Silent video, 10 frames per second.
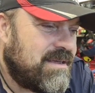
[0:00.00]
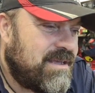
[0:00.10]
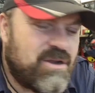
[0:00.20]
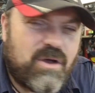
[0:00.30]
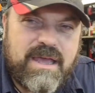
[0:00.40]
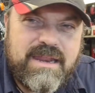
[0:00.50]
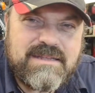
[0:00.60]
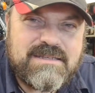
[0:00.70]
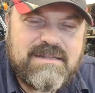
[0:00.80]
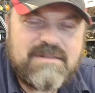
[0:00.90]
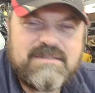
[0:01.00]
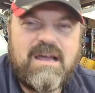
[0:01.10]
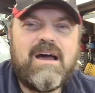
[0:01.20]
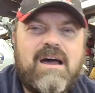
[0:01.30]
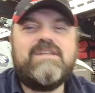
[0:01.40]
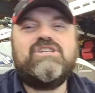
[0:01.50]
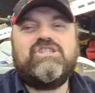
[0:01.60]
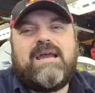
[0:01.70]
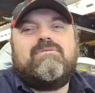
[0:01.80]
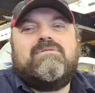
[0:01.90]
you're not getting into little tiny
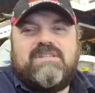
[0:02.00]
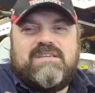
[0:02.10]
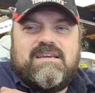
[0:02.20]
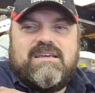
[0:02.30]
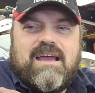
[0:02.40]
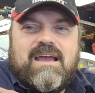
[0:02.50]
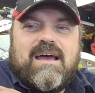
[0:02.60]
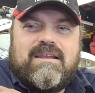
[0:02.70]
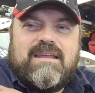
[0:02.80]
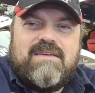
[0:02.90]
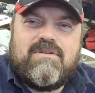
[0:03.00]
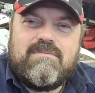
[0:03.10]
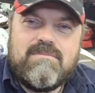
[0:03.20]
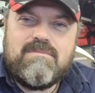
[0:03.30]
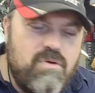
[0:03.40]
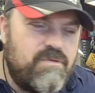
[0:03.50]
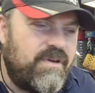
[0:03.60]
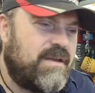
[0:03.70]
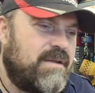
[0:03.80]
showers that you can't even move in,